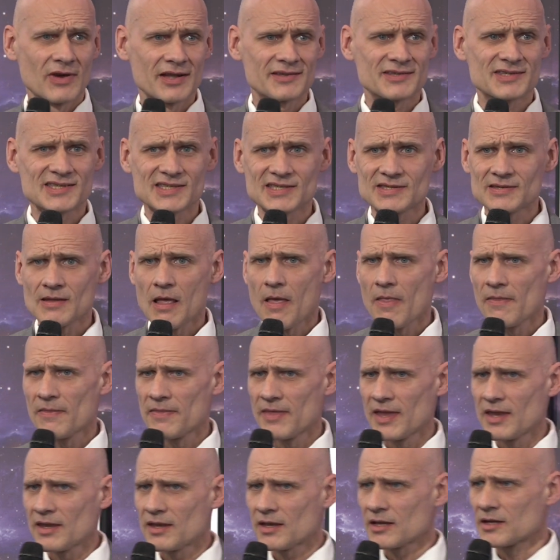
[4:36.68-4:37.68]
once
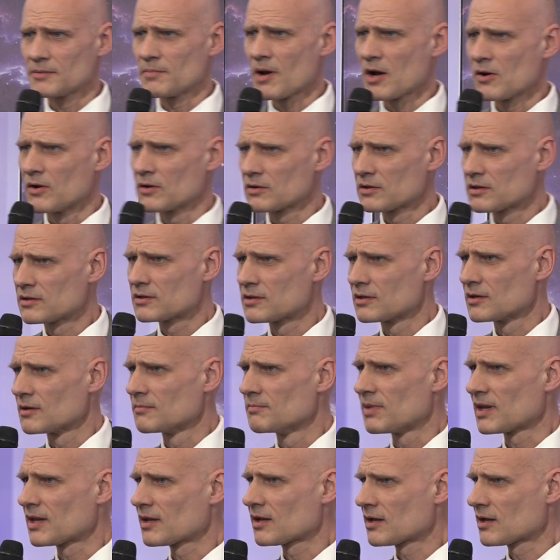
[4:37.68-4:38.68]
think about
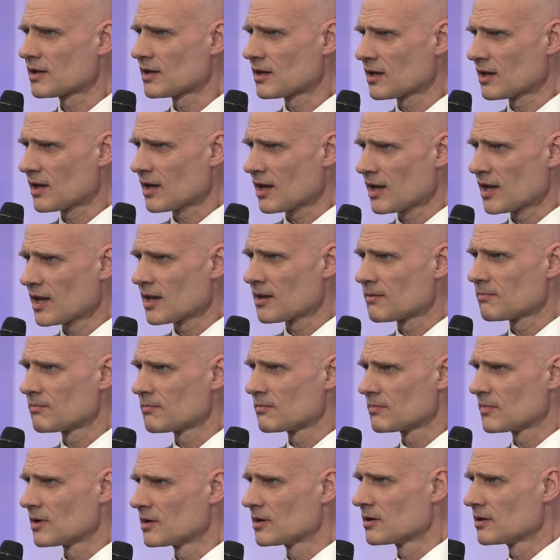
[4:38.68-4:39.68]

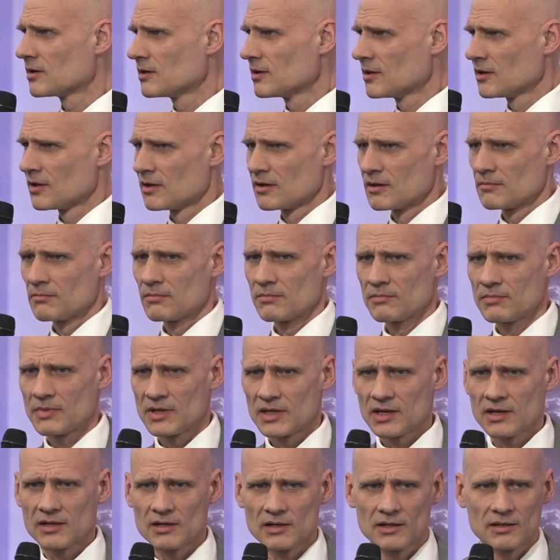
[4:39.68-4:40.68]
became a
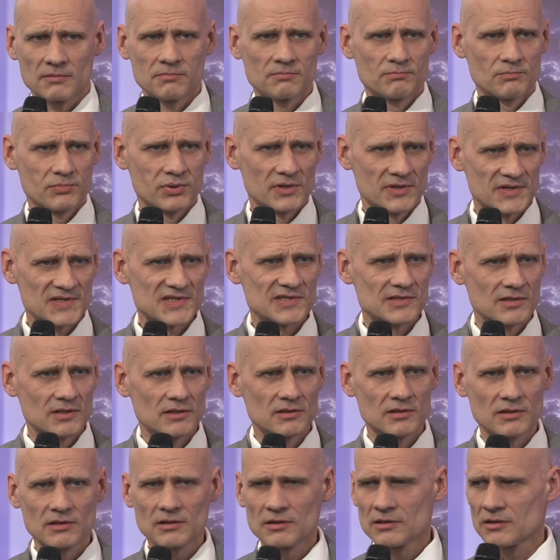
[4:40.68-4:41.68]
medical
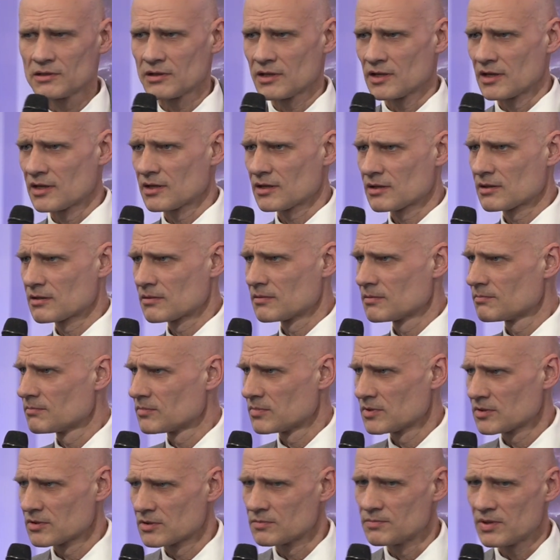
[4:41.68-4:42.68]
person, like
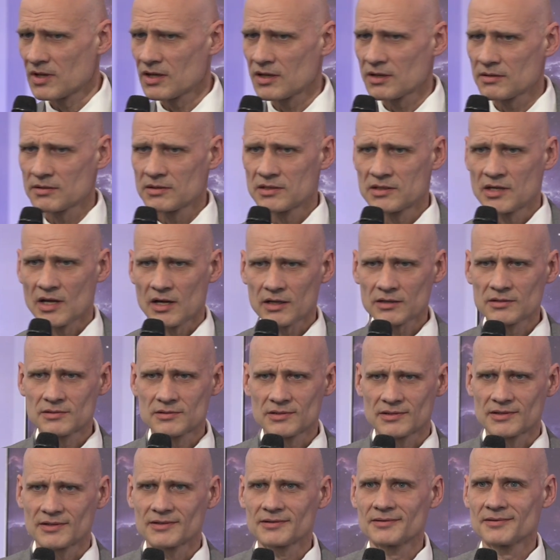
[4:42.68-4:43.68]
to be
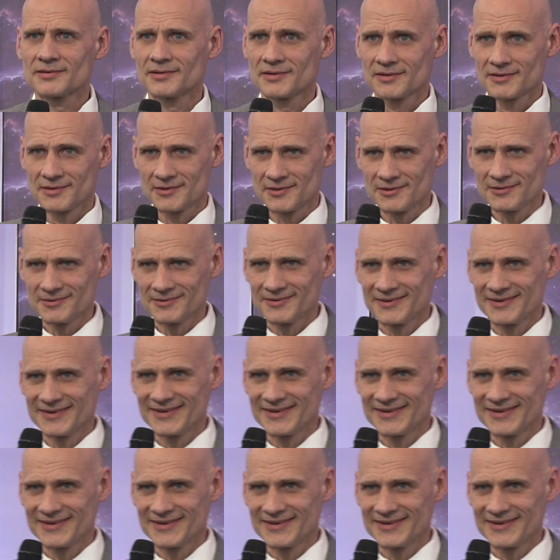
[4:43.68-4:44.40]
doctor? You?